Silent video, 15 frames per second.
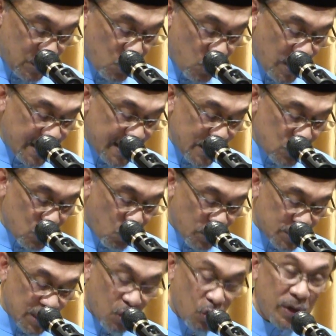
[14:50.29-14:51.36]
in working
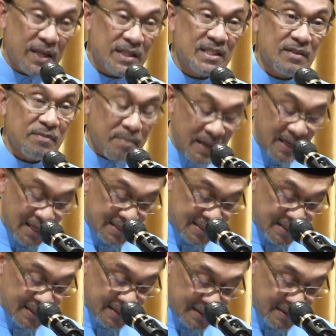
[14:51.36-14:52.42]
towards a cohesive
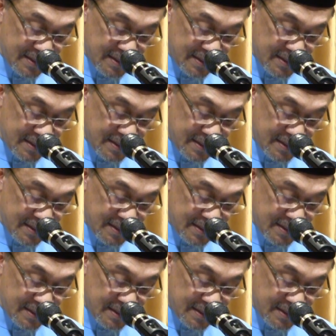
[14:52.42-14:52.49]
Malaysia,